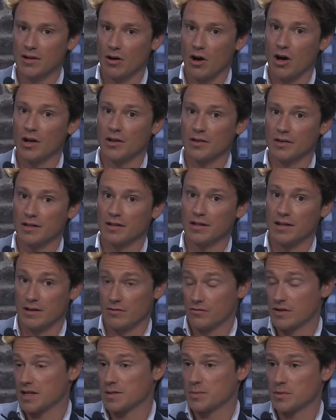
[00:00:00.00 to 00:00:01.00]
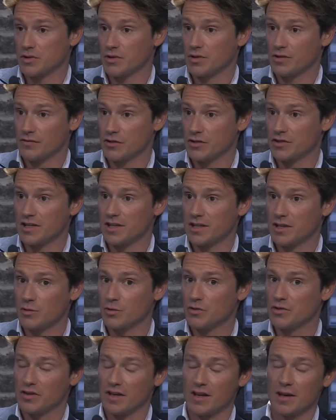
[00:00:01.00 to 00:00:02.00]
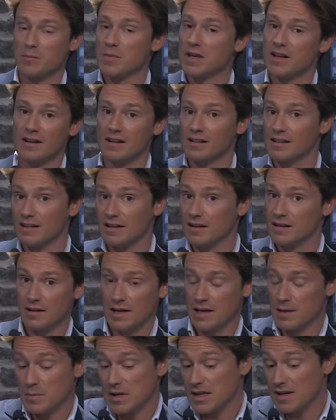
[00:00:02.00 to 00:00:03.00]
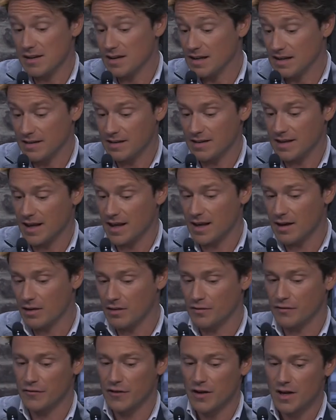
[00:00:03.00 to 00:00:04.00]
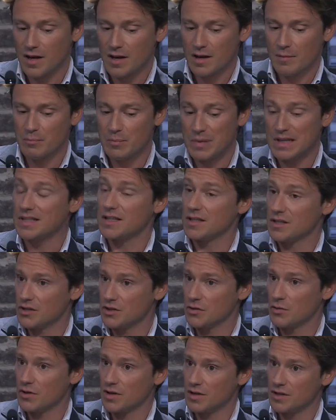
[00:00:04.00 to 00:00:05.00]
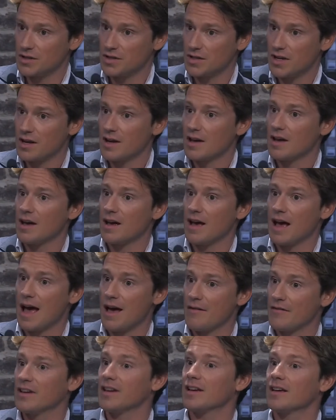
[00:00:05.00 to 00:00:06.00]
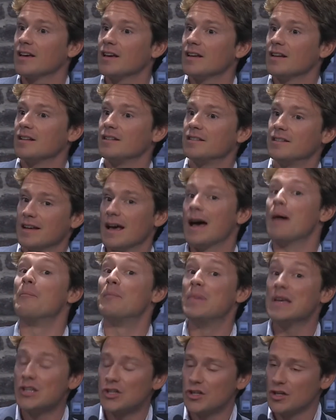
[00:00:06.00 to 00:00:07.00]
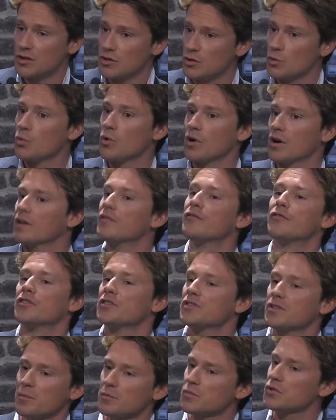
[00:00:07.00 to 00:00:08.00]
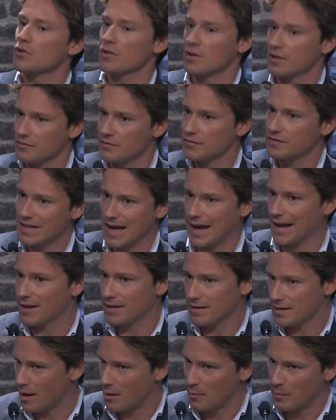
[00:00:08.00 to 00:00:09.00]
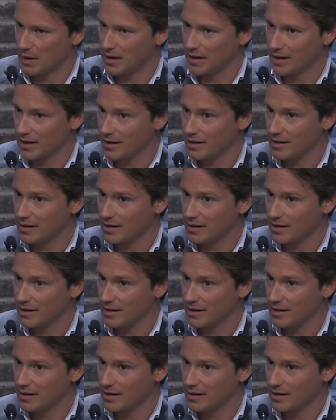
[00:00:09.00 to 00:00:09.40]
on the Erasmus University, you immediately think of business students having the ambition to work for some sort of tech company.